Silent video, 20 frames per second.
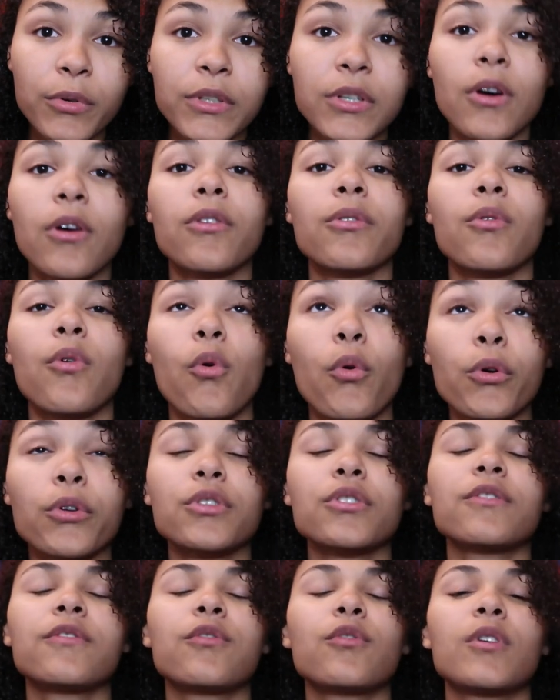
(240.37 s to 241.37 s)

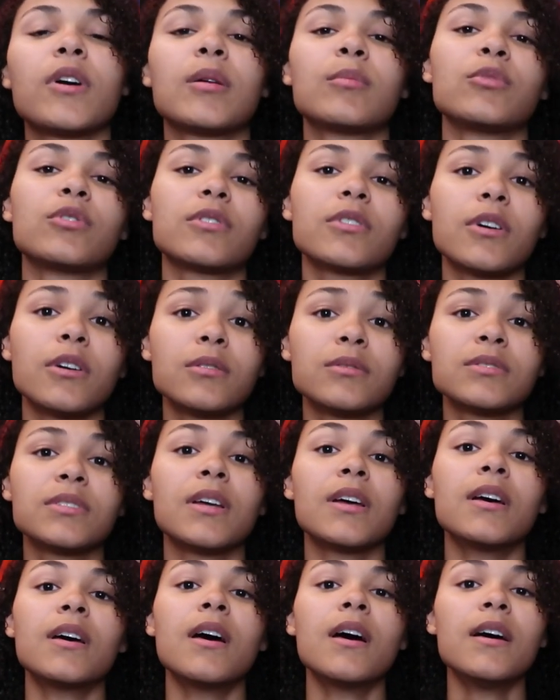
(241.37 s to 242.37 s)
pre-order for emerald coast
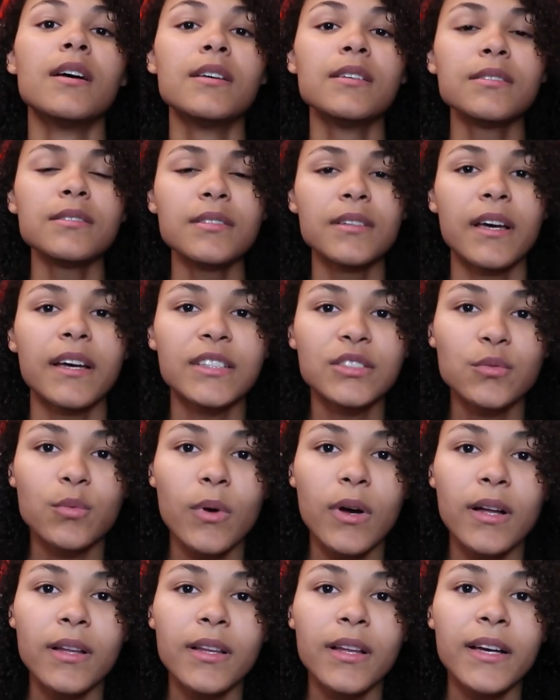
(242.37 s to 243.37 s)
as
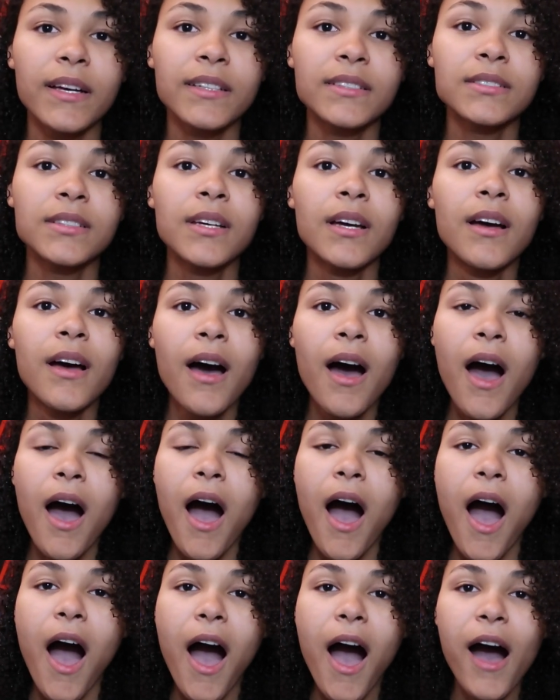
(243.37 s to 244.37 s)
well as
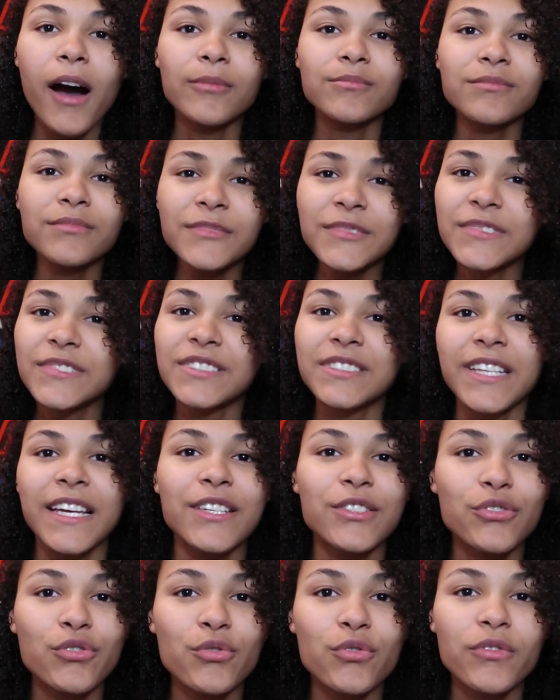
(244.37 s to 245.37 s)
um, hmm,
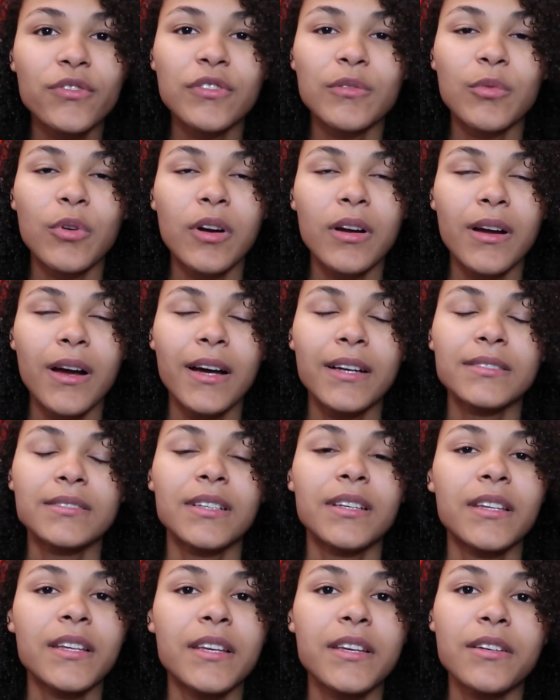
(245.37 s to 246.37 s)
stay tuned for more
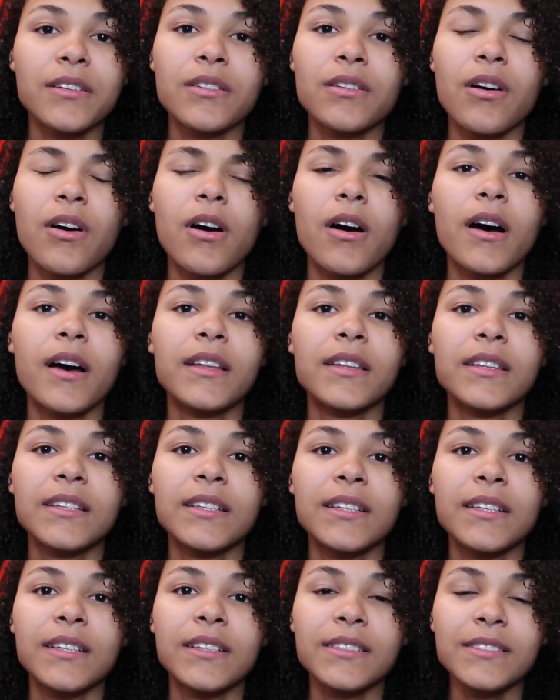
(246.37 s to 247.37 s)
content here on
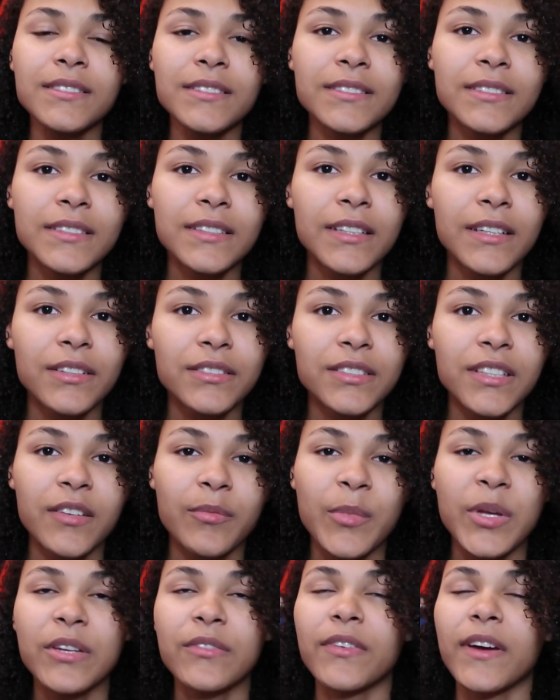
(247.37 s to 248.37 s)
the hmm,
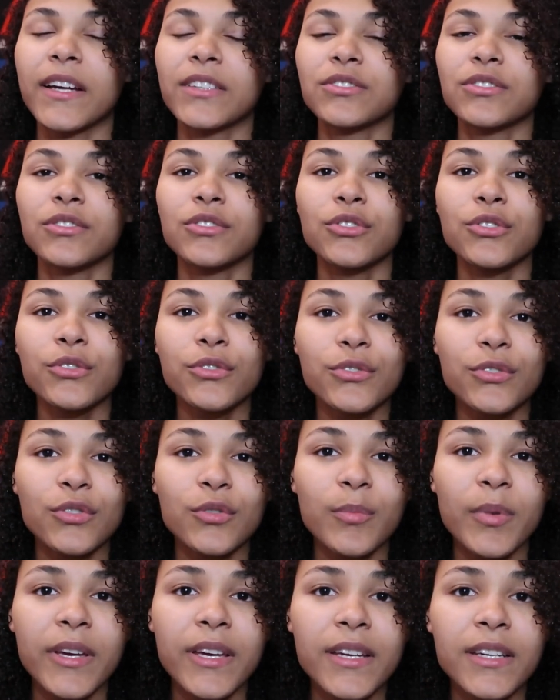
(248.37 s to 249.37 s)
TLTF Manufacturing
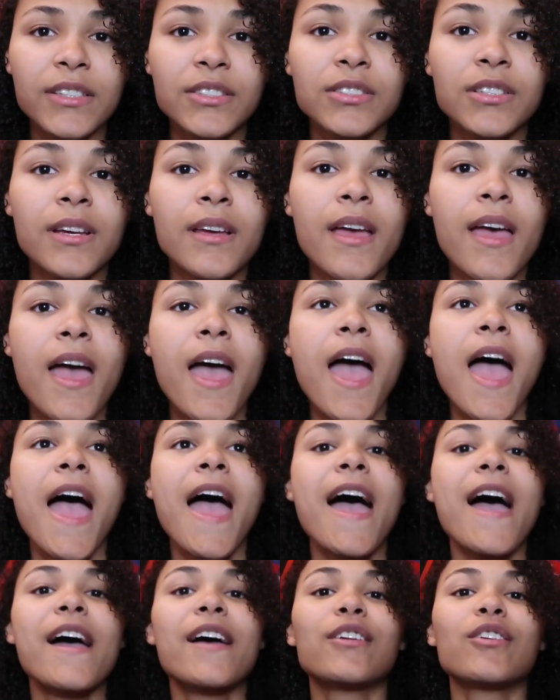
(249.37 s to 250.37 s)
YouTube page.
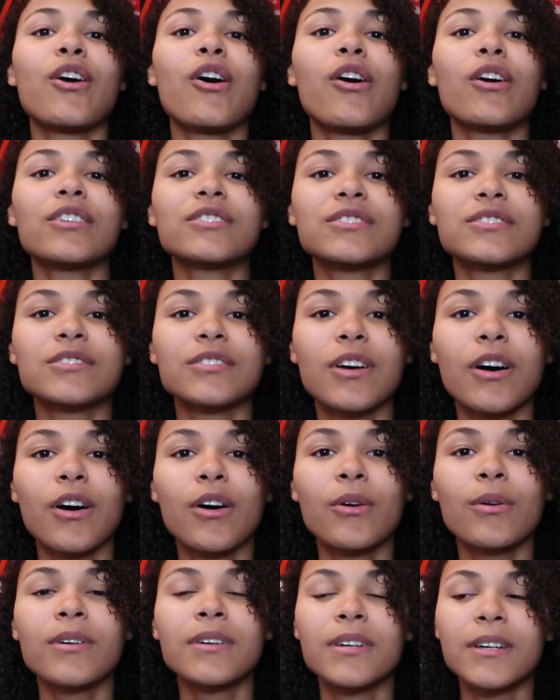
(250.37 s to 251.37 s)
And
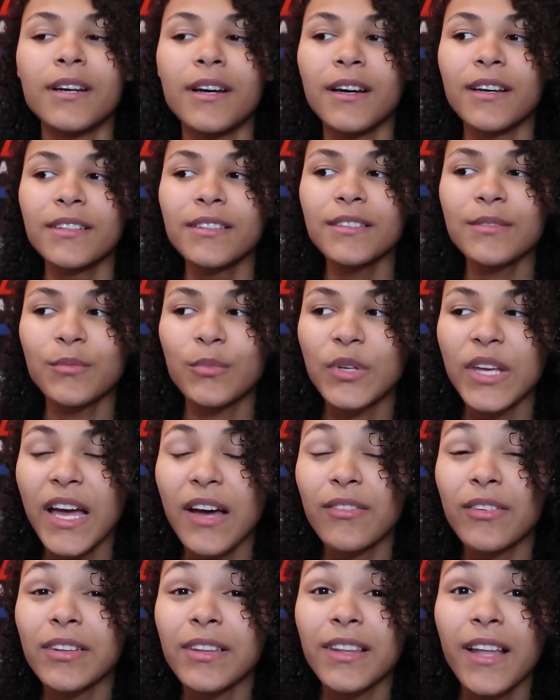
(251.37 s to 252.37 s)
also, hmm, we
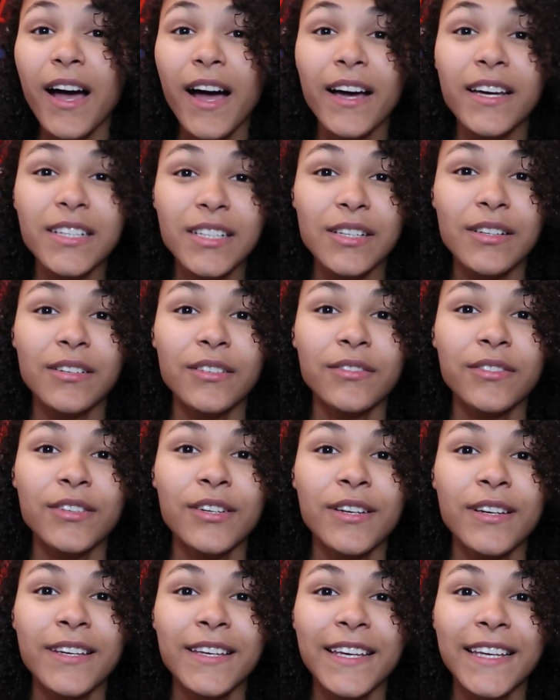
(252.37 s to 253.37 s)
have a lot of
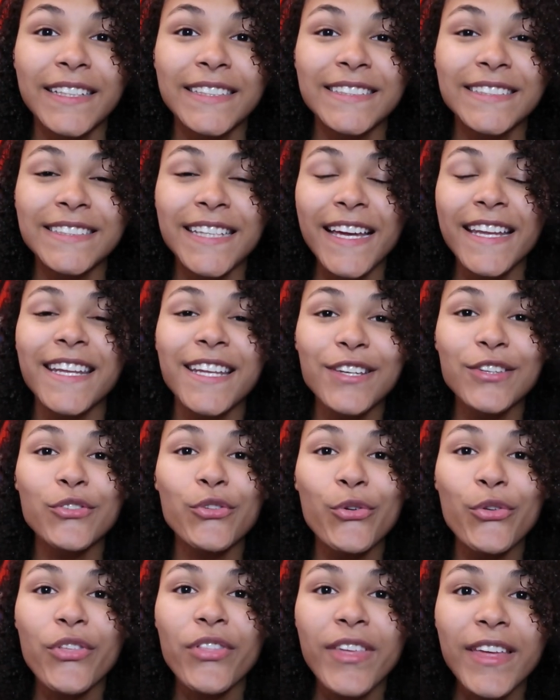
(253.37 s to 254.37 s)
exciting
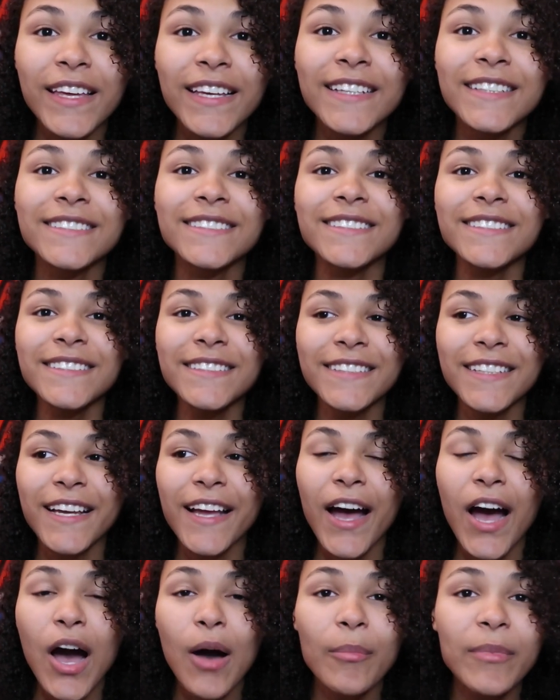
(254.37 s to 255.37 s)
new things
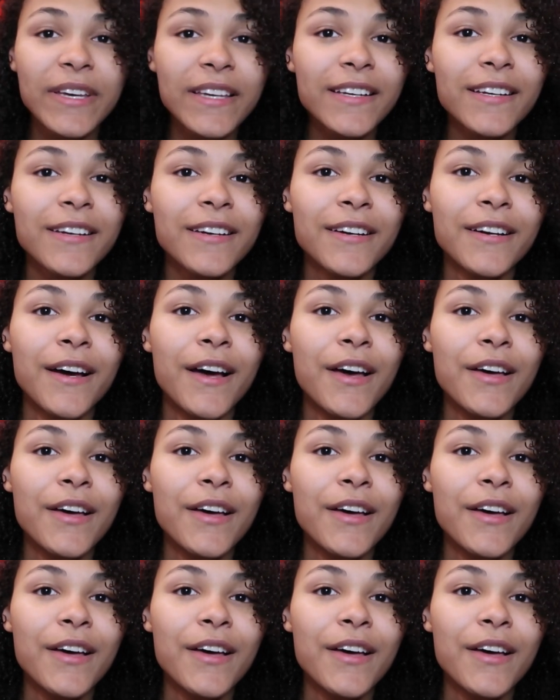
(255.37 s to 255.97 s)
coming